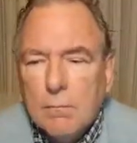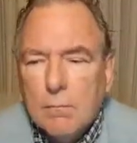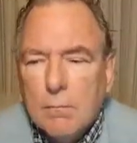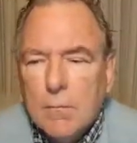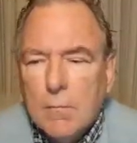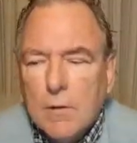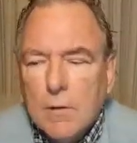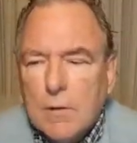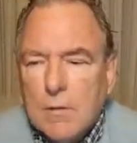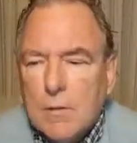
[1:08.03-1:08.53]

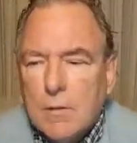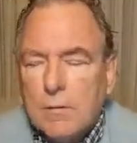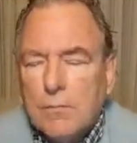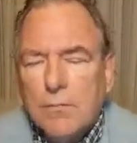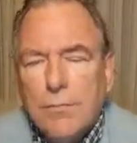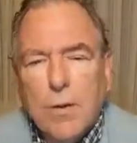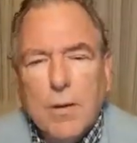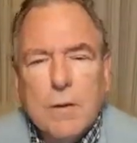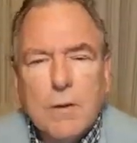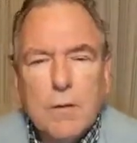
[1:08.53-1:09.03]
Is it a
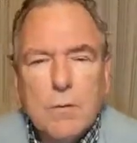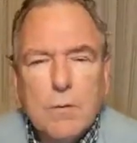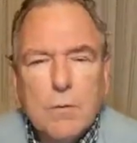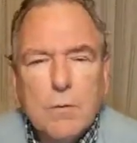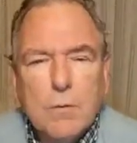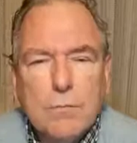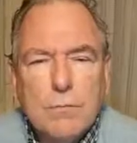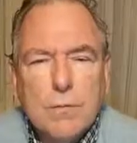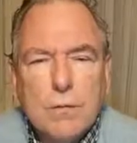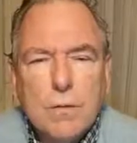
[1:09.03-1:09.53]
friendly
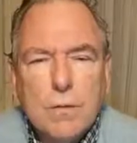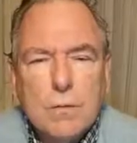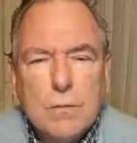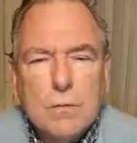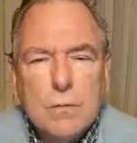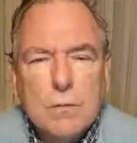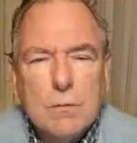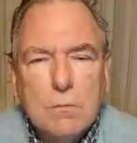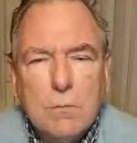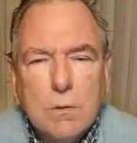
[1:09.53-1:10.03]

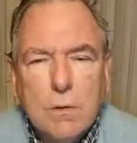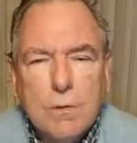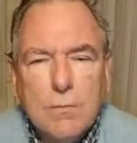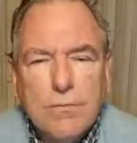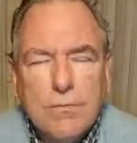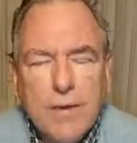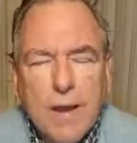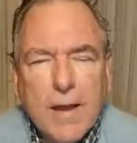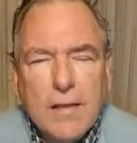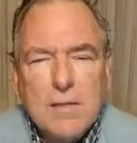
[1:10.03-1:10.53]
universe? What a
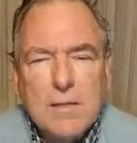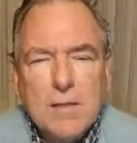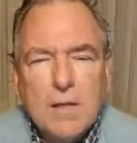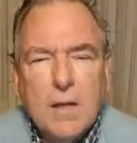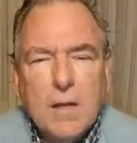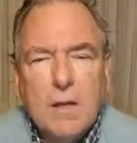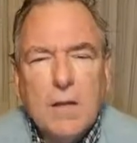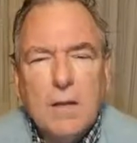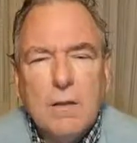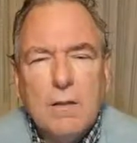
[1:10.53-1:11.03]

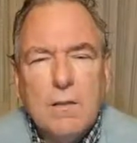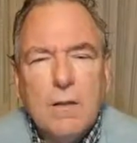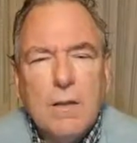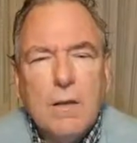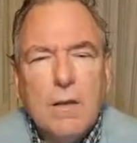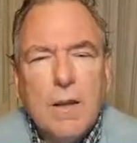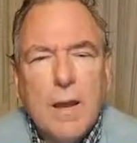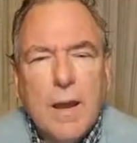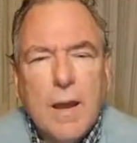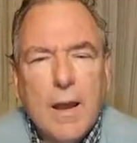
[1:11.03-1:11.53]
fascinating thing
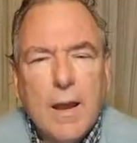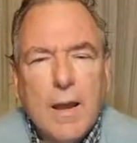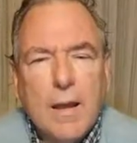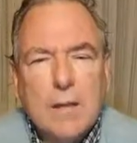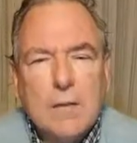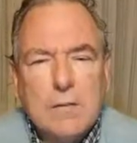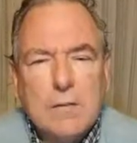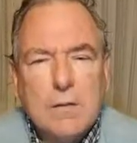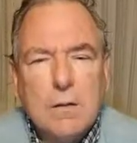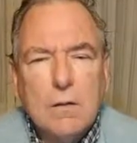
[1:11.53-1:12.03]
to
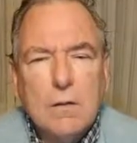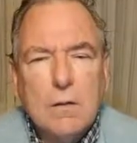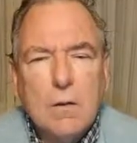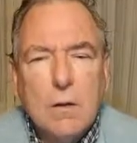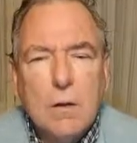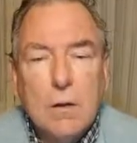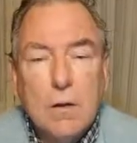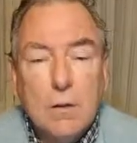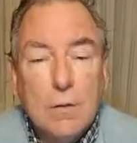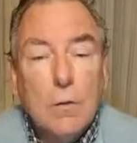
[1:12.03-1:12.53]
ask and
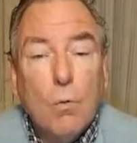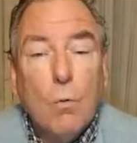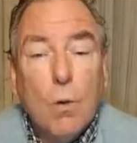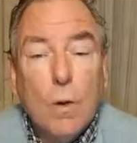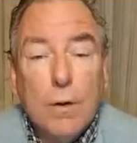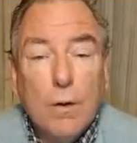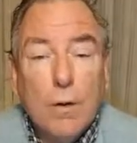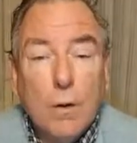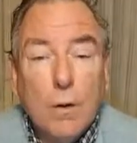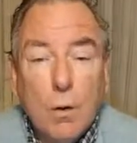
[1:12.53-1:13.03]
to
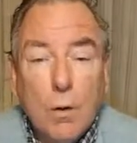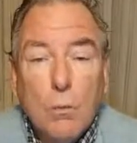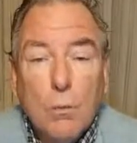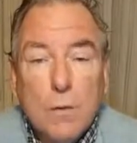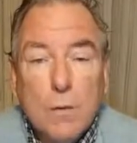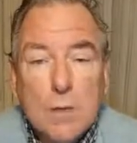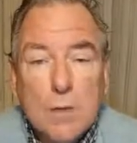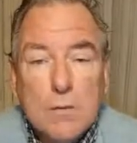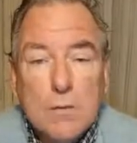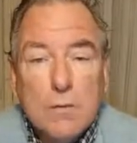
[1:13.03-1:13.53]
want to know,
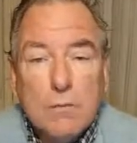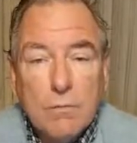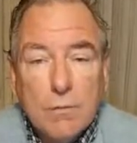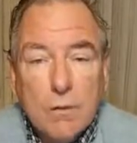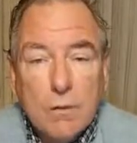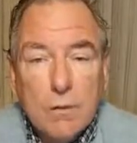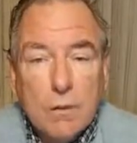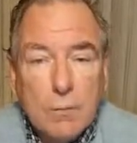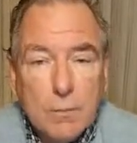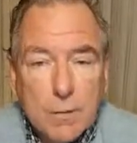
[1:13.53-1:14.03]
because it
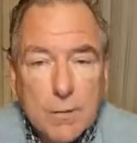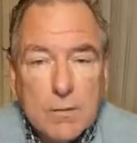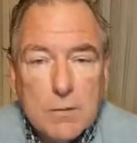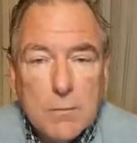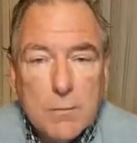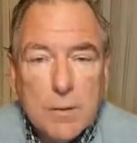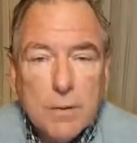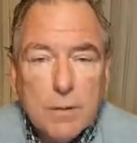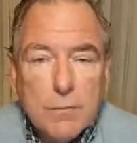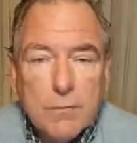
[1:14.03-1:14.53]
really makes a
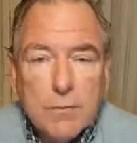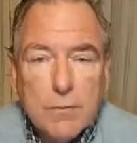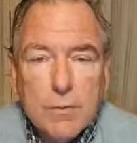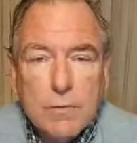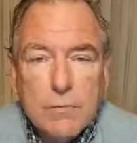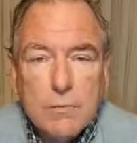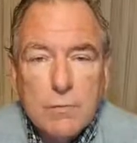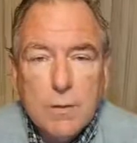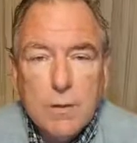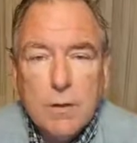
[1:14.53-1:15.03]
big
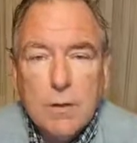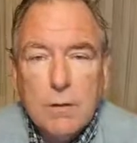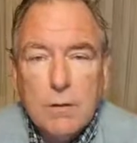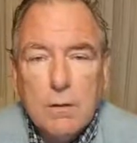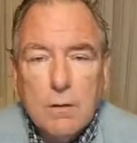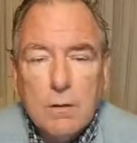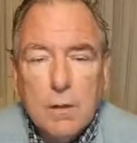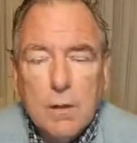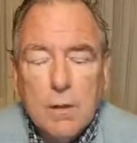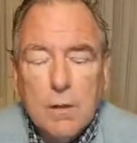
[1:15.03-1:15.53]
difference, really,
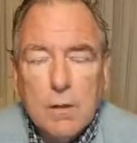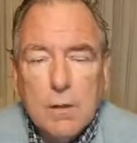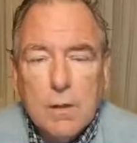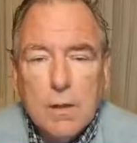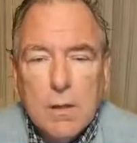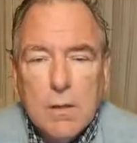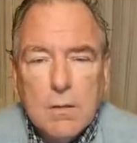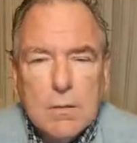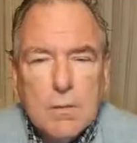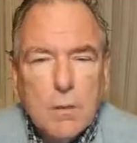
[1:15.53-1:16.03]

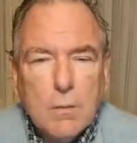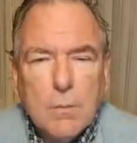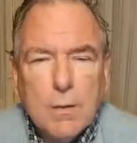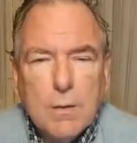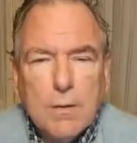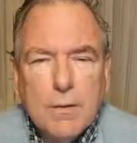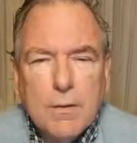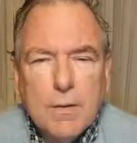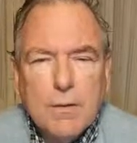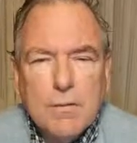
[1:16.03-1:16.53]
in so
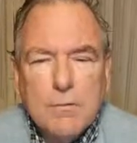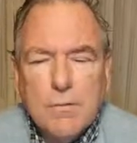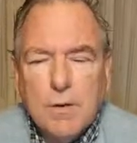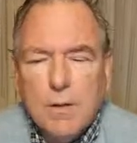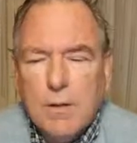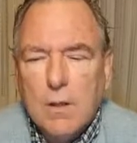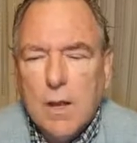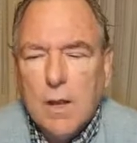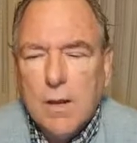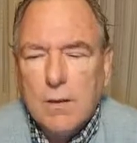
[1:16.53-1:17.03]
many things of
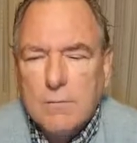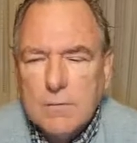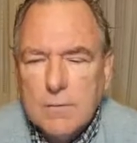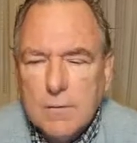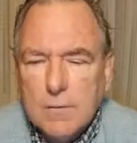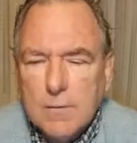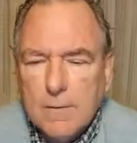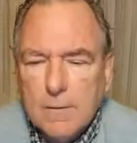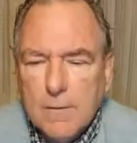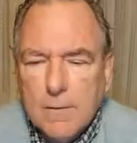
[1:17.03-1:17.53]
our lives.